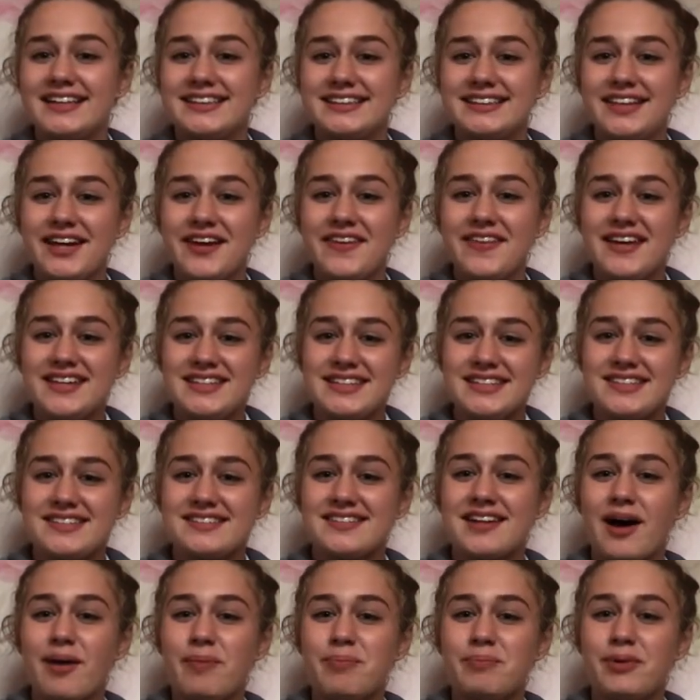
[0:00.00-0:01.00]
So this is
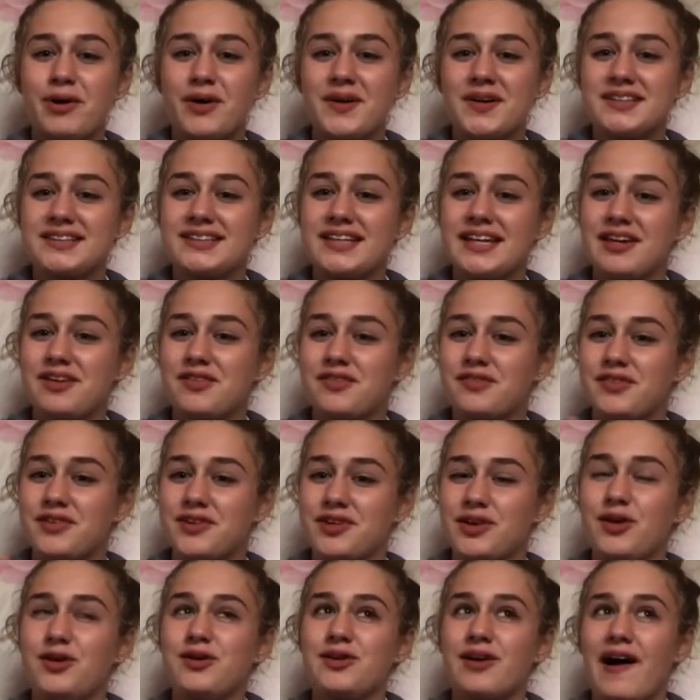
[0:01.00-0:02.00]
an unboxing for
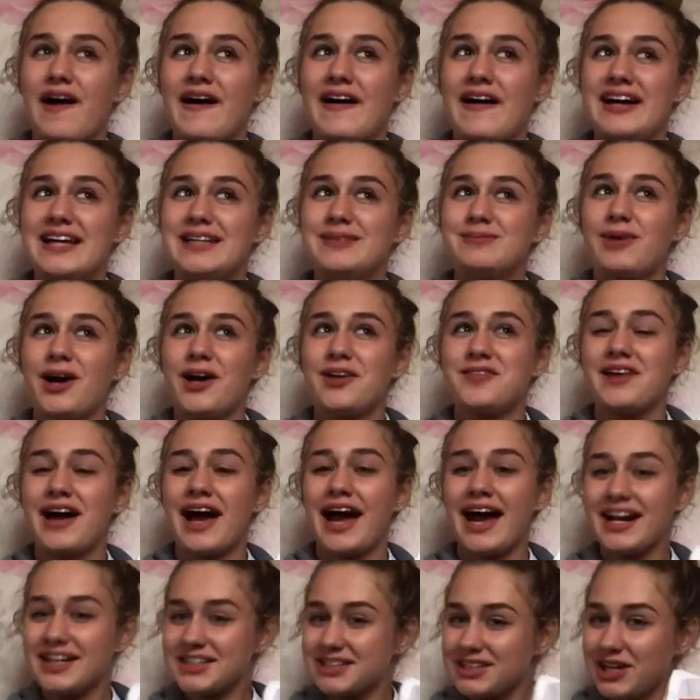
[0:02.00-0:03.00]
you guys, but I've
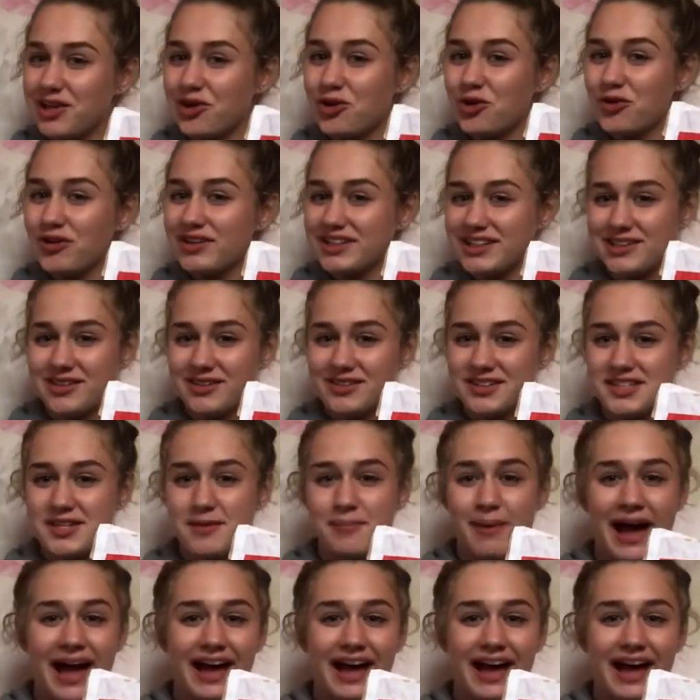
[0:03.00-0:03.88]
actually already looked in the